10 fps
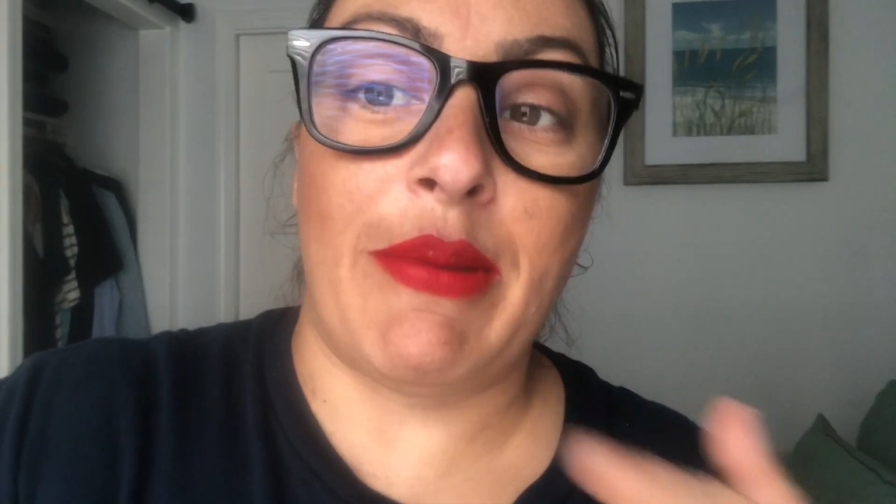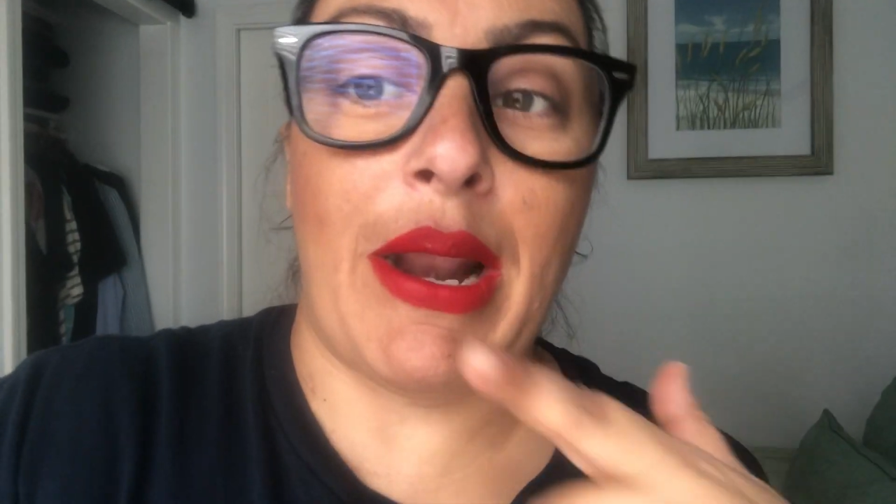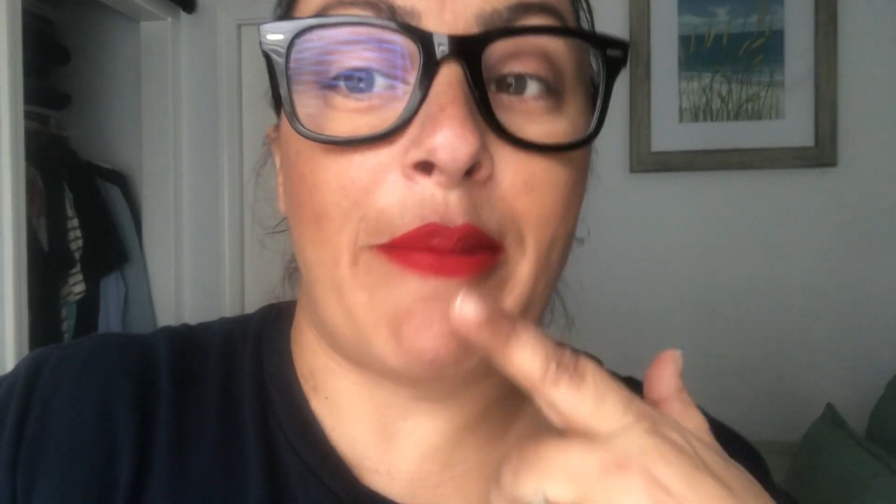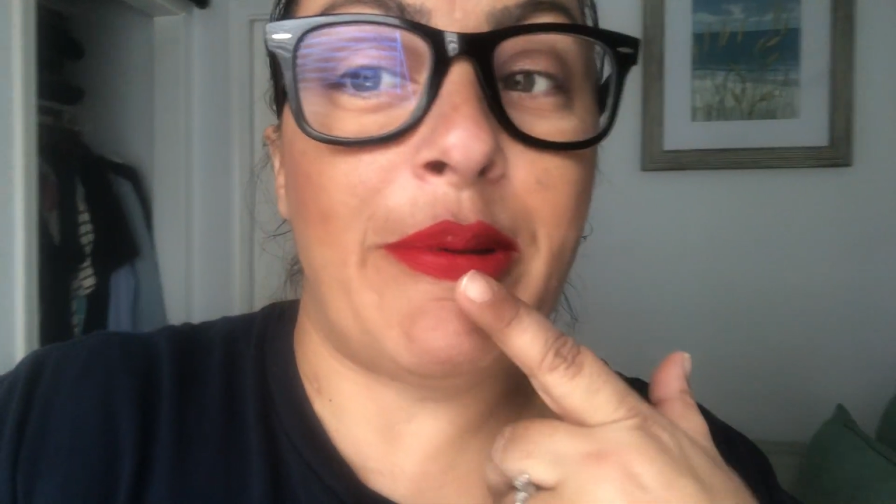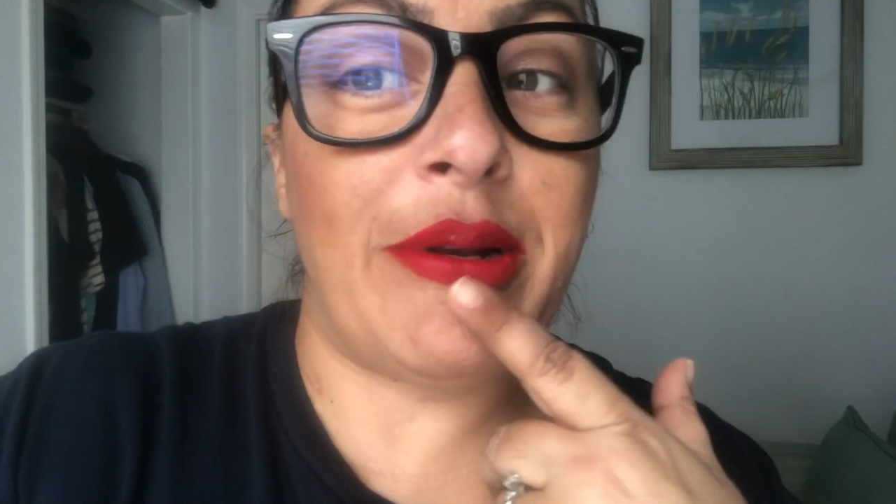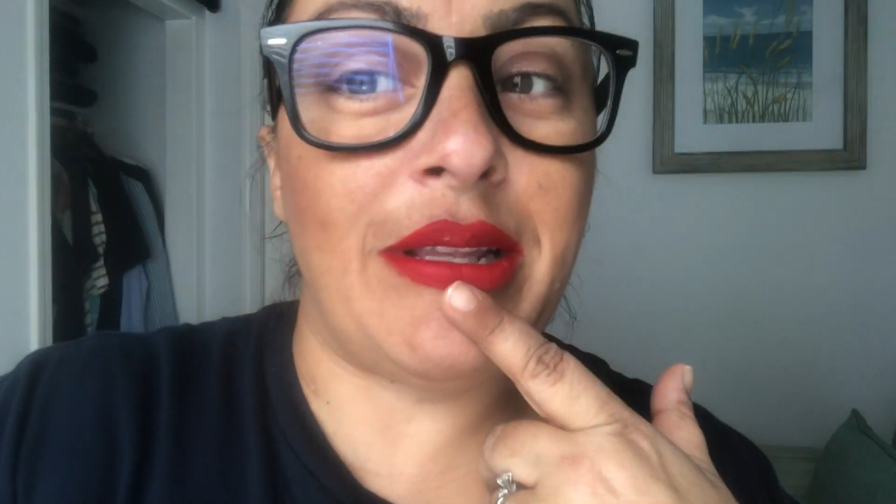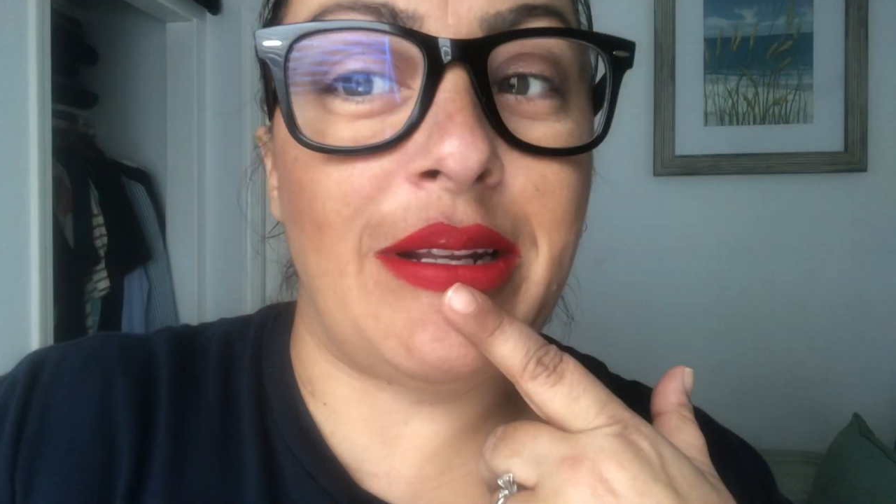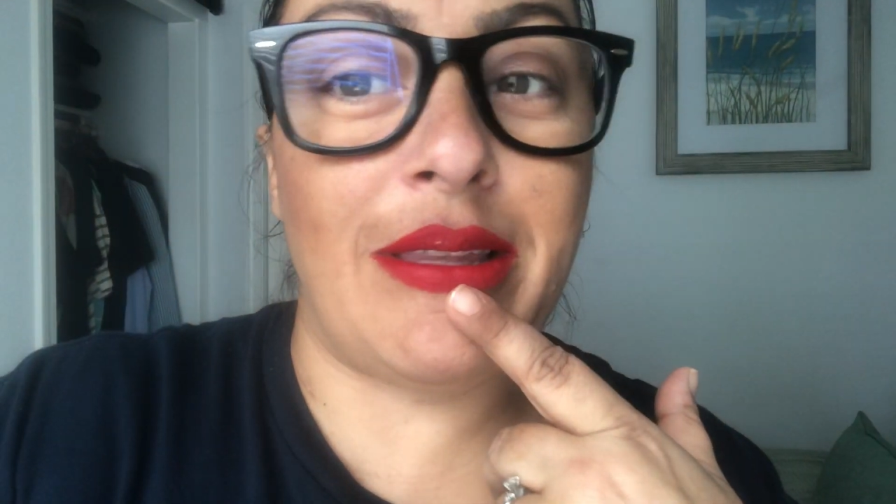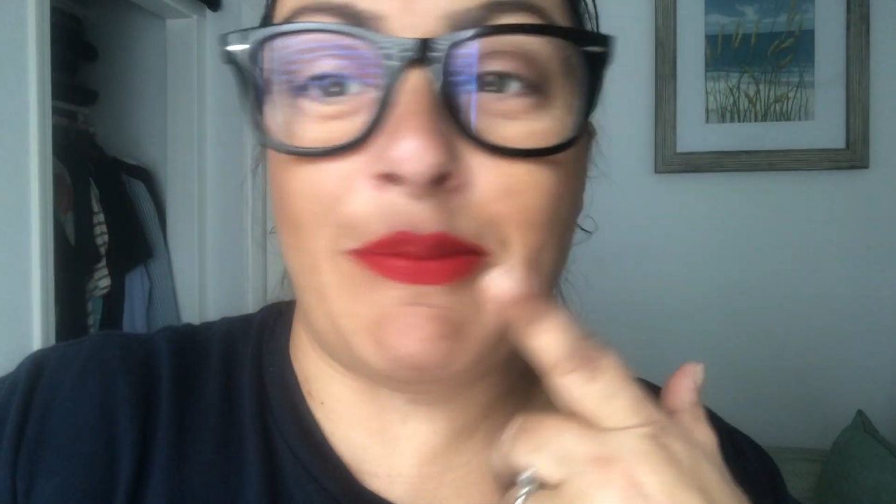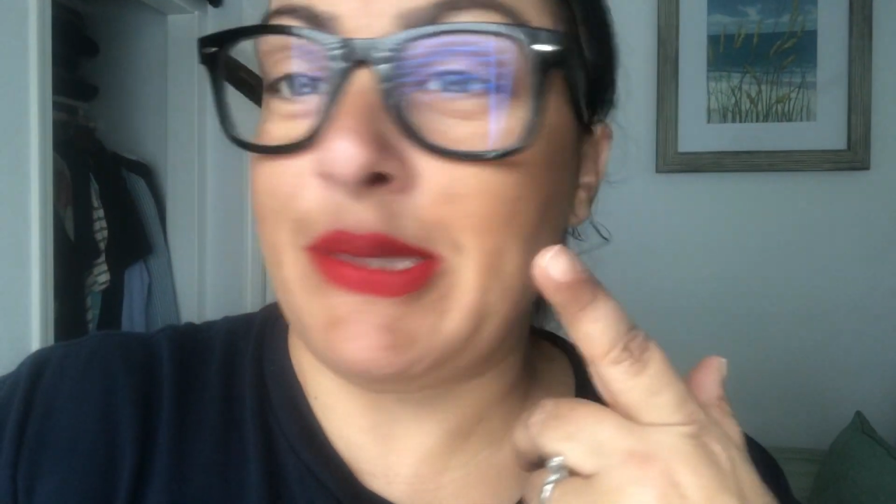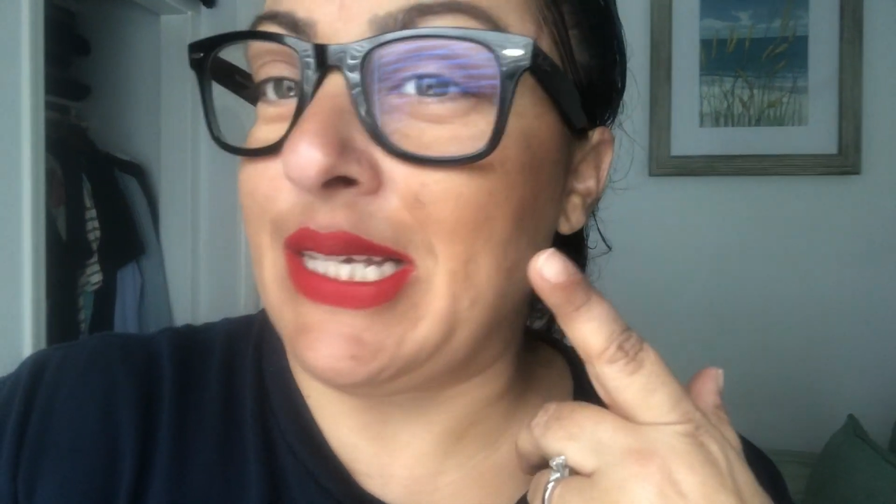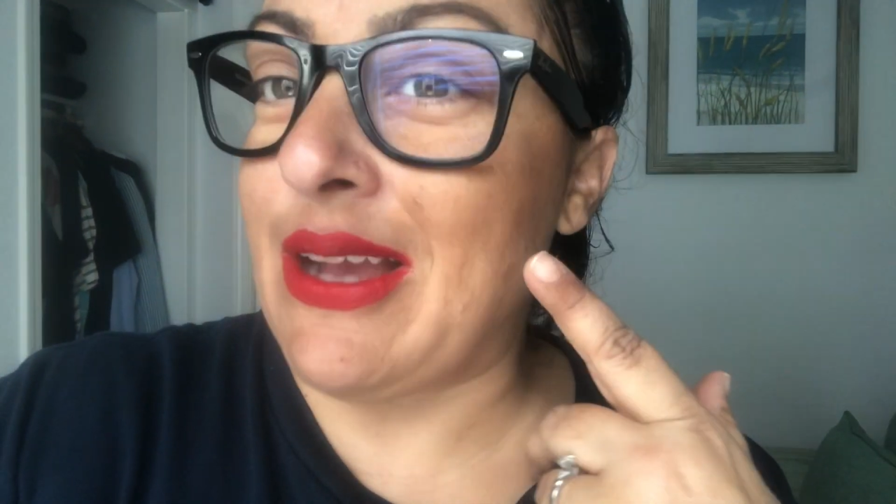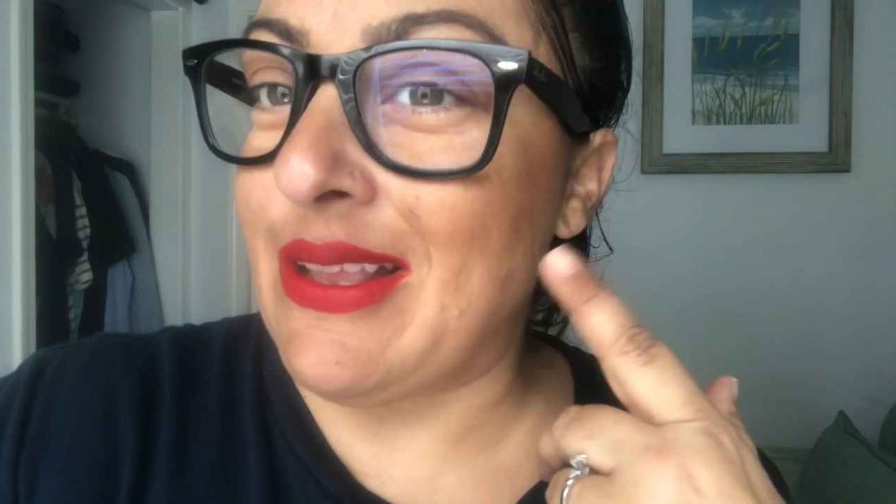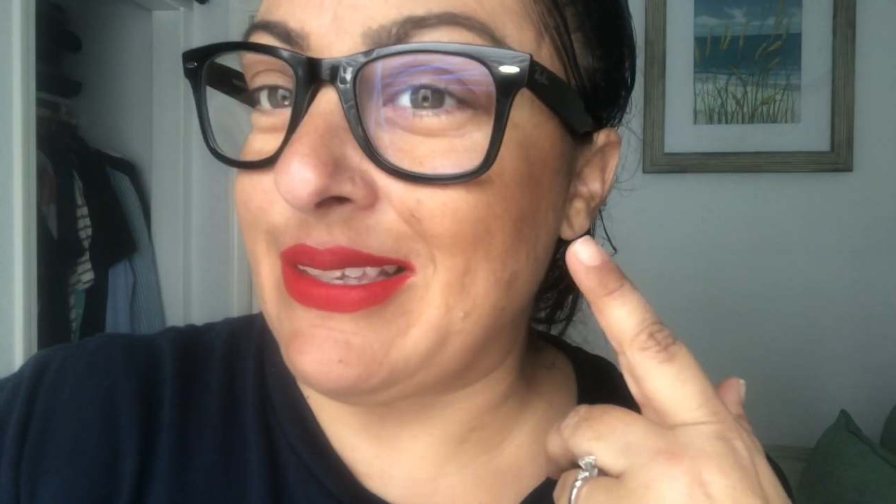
But I put a little lipstick on